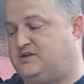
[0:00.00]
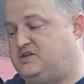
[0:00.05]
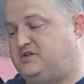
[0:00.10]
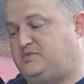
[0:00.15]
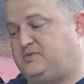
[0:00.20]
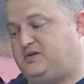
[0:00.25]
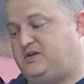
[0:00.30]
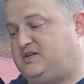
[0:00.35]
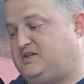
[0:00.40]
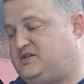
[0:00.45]
Just
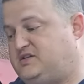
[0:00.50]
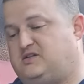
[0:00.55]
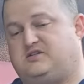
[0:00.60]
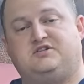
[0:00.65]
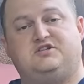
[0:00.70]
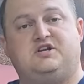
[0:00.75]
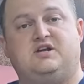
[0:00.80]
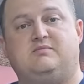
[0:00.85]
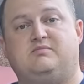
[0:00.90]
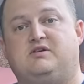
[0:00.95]
because it's
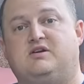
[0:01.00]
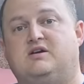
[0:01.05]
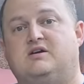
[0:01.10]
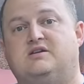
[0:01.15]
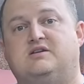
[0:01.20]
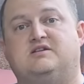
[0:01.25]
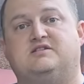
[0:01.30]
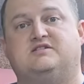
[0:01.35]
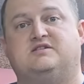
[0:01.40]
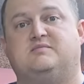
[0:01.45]
a cheap gun
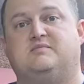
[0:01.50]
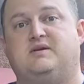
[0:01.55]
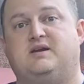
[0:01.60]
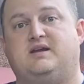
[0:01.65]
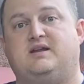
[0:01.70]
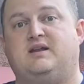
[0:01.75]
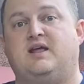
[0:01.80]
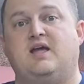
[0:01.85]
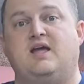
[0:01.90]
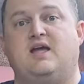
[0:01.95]
doesn't
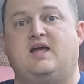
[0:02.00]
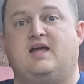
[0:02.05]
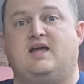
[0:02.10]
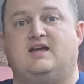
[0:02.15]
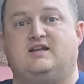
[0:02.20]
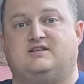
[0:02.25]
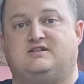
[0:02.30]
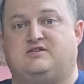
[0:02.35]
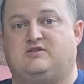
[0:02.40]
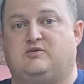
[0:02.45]
mean
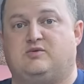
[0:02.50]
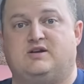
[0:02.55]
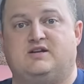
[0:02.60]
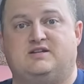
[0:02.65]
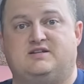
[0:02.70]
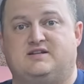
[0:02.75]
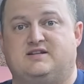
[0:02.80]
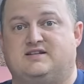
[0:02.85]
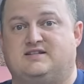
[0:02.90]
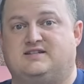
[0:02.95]
it's the
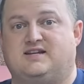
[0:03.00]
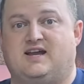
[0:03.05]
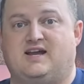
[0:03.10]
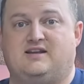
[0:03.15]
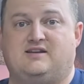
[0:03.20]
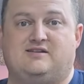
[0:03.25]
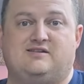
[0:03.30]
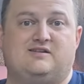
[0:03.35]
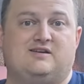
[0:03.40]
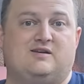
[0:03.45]
reason it's
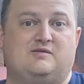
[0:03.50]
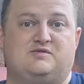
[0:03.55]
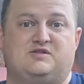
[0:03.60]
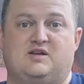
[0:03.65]
acting up.